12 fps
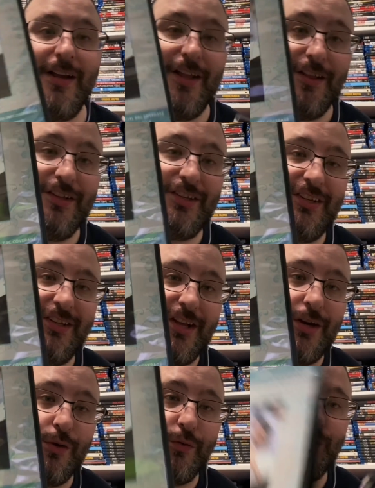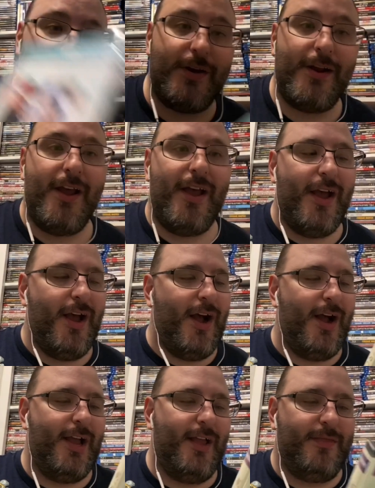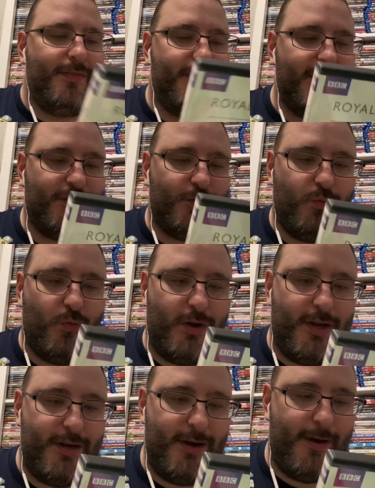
This is the newest one. And this one